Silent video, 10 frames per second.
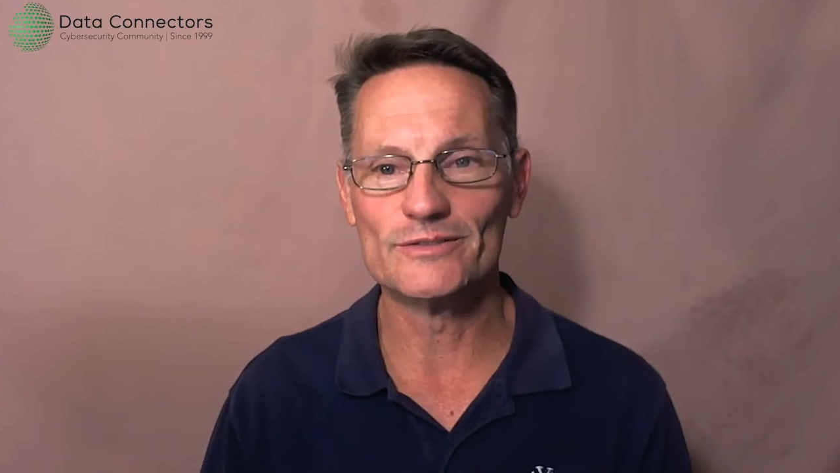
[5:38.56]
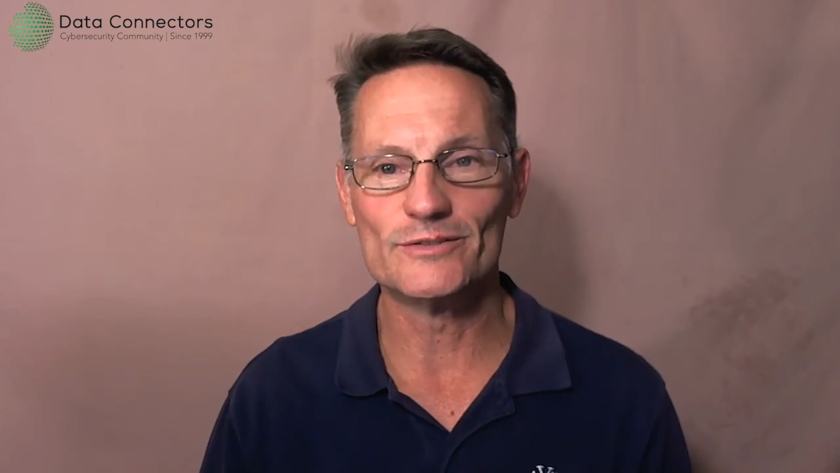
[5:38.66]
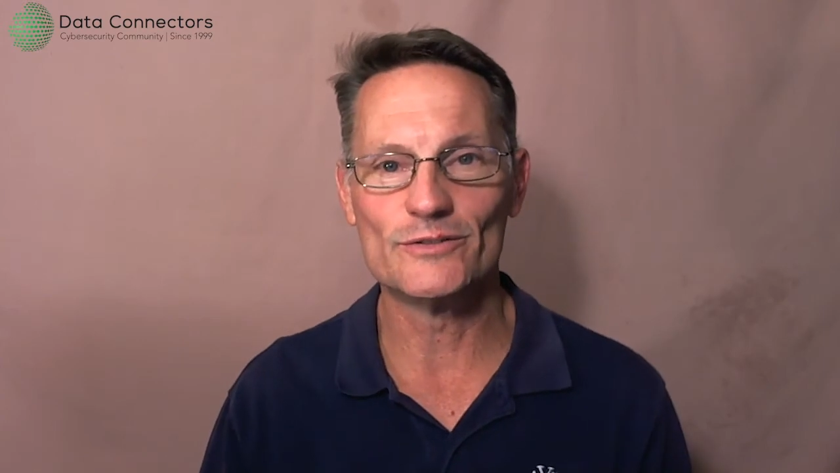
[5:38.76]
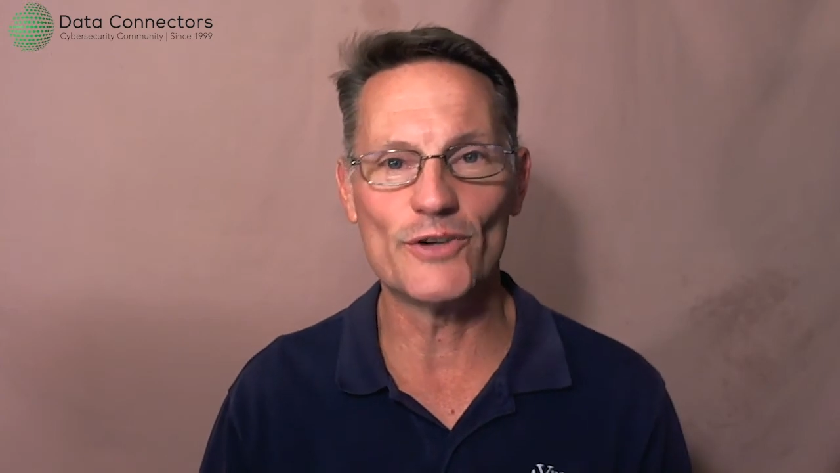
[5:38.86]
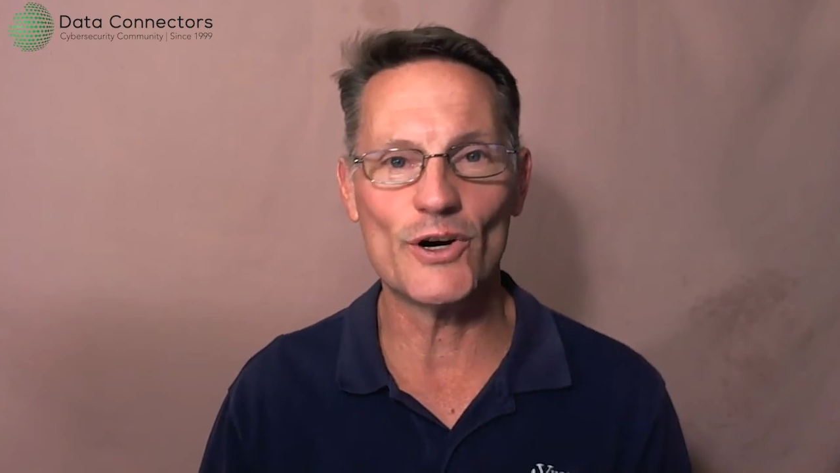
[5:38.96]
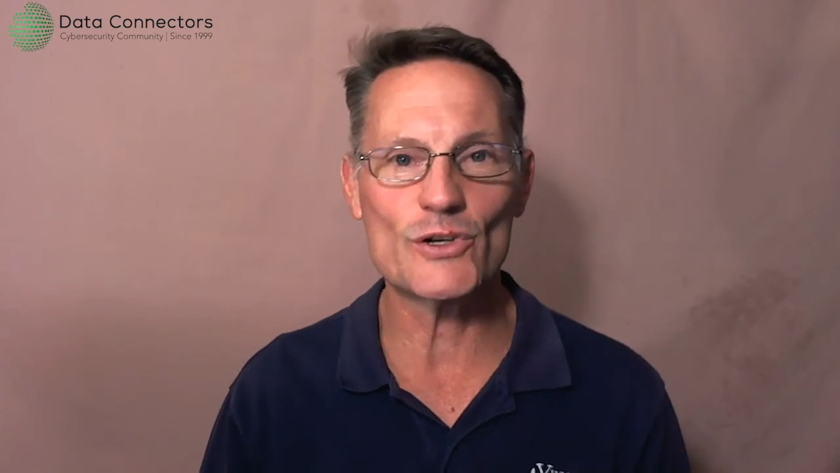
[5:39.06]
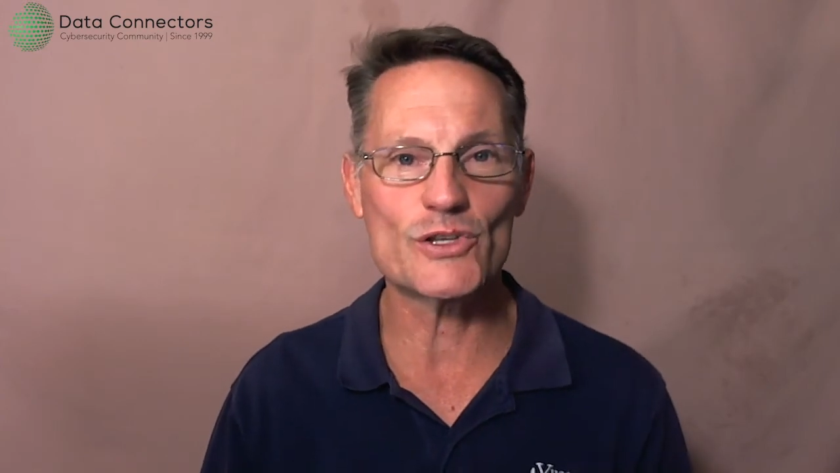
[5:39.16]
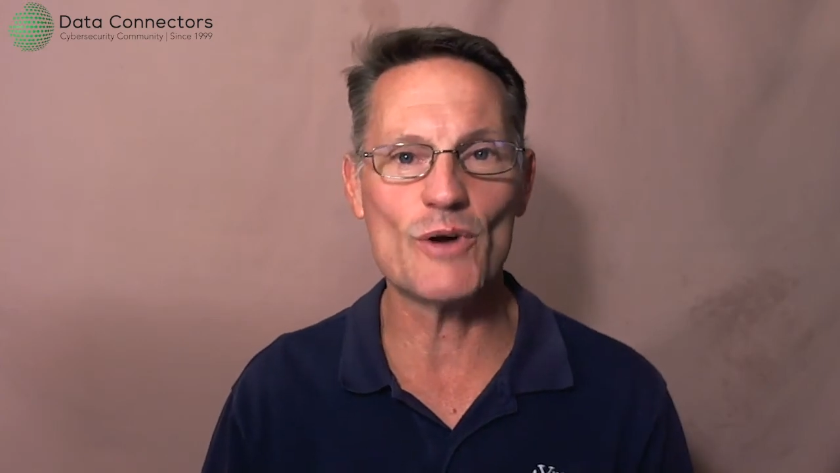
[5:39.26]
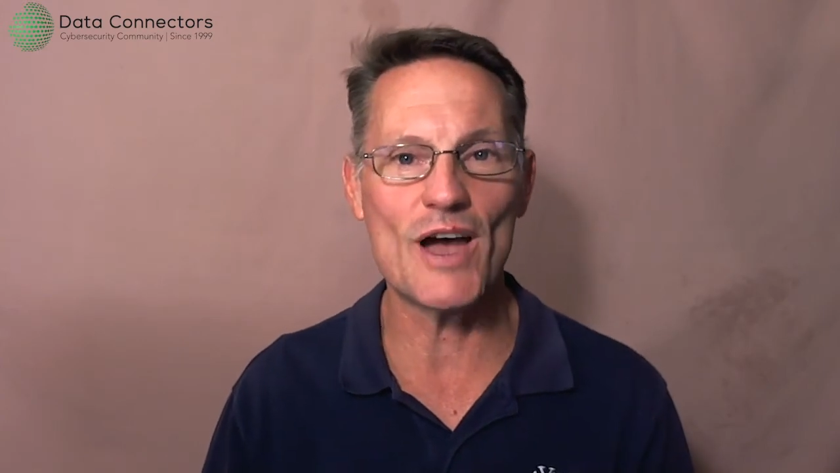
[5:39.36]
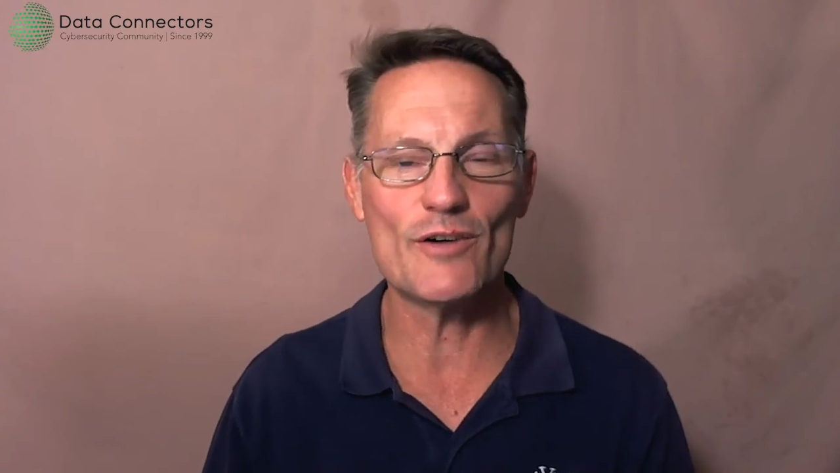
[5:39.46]
folks
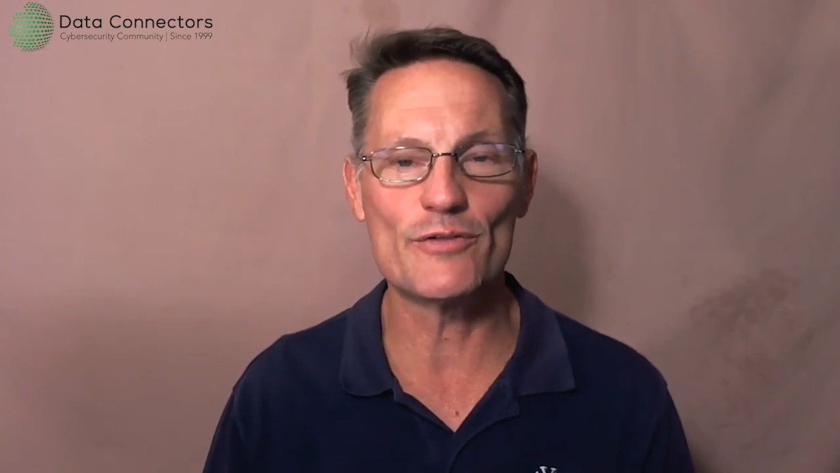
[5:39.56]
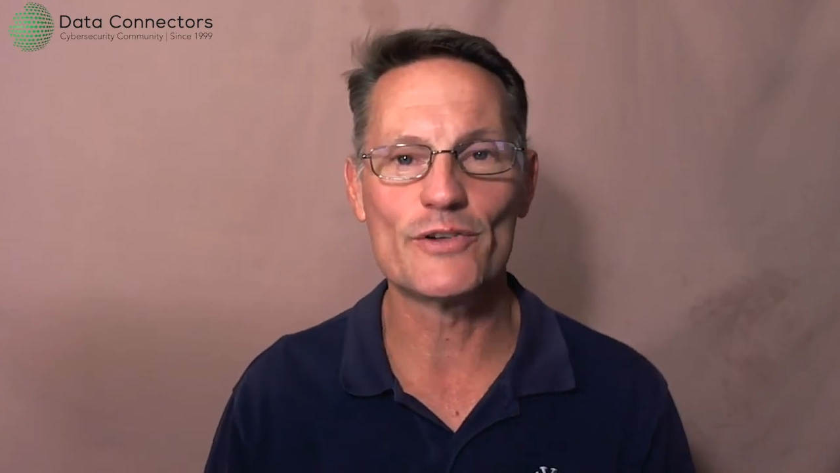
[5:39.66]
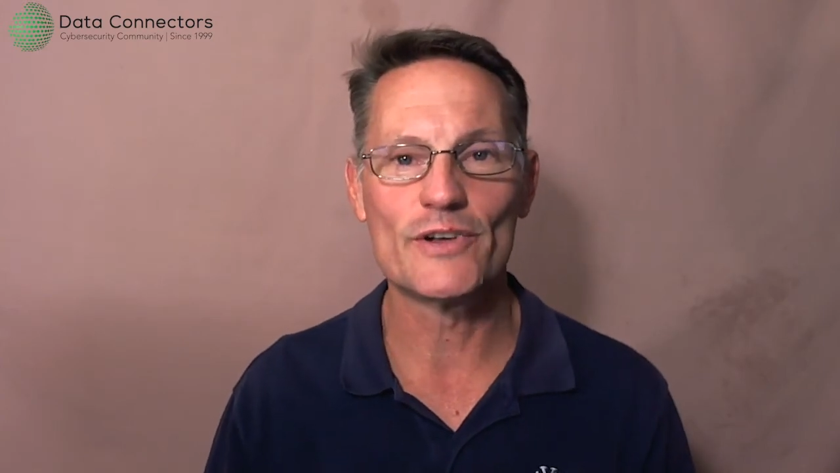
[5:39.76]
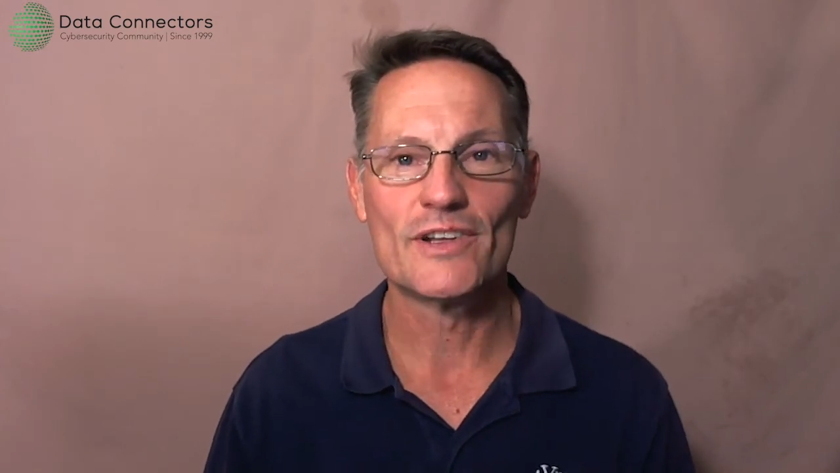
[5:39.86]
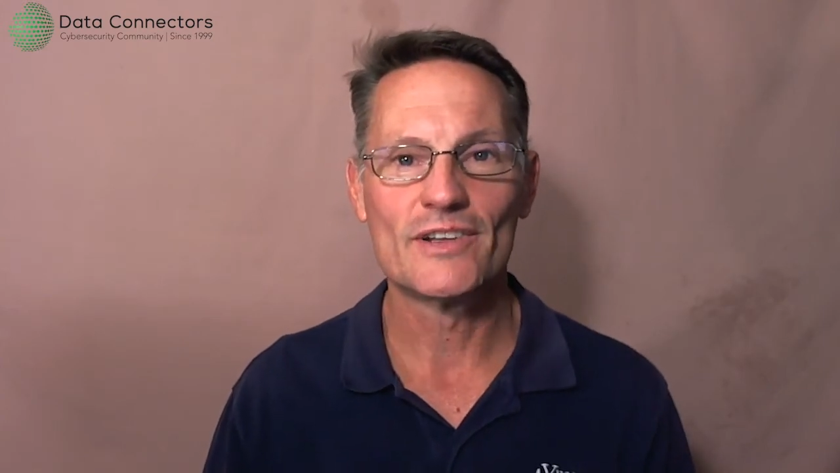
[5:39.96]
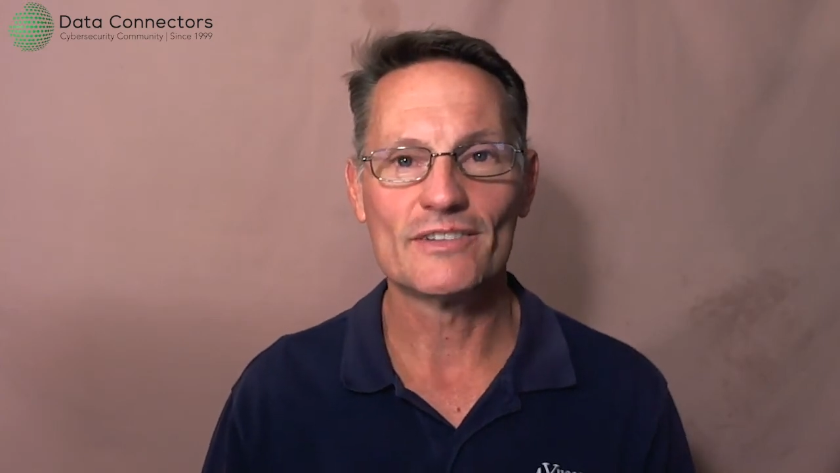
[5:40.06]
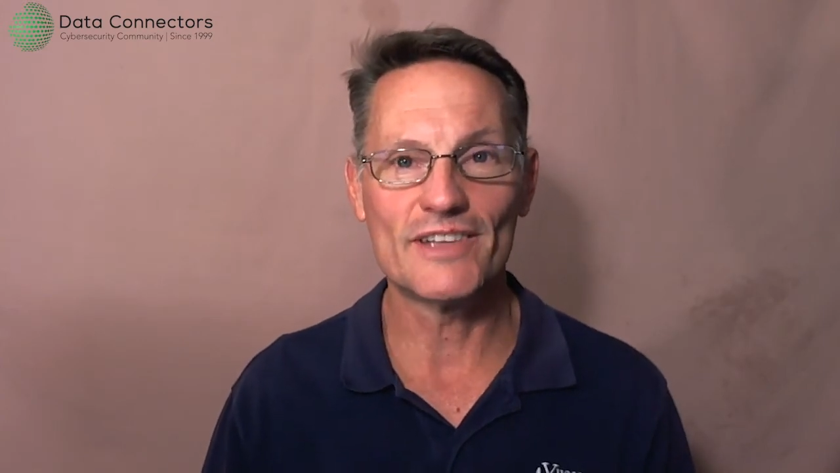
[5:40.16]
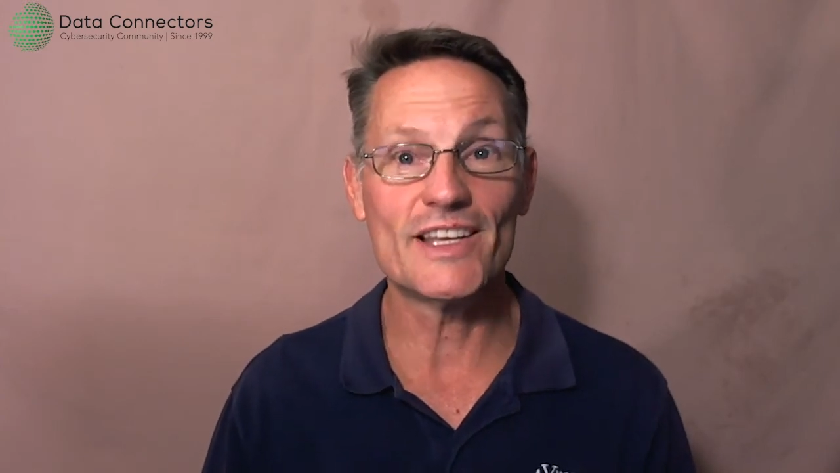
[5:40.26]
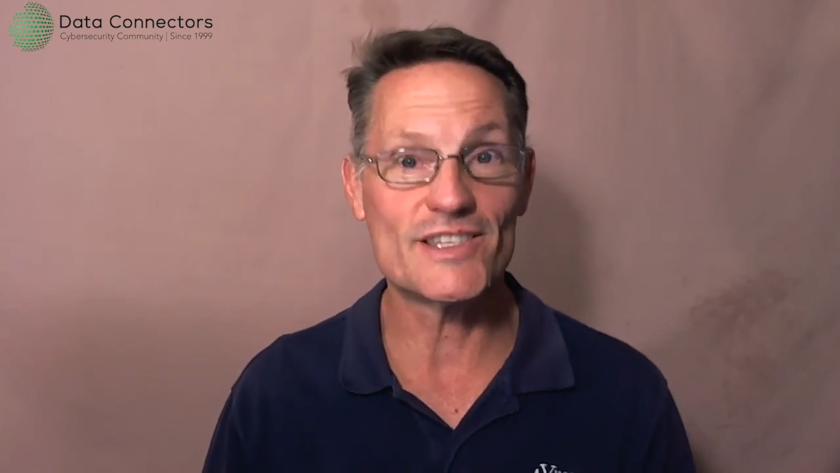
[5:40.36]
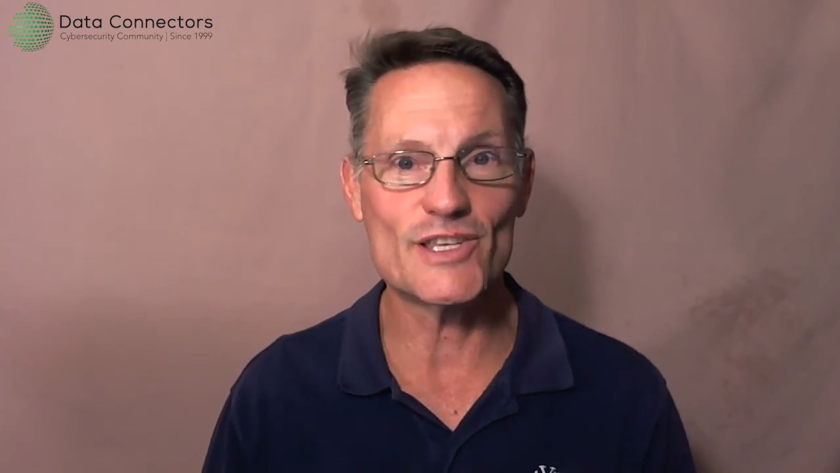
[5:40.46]
who have
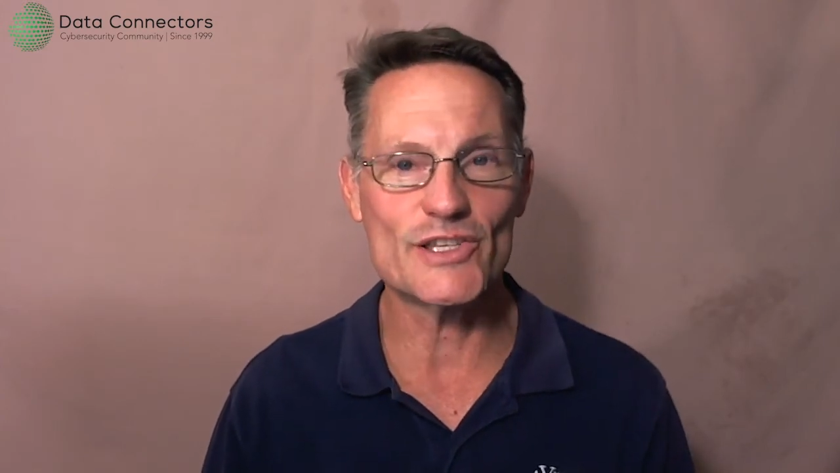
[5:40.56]
legacy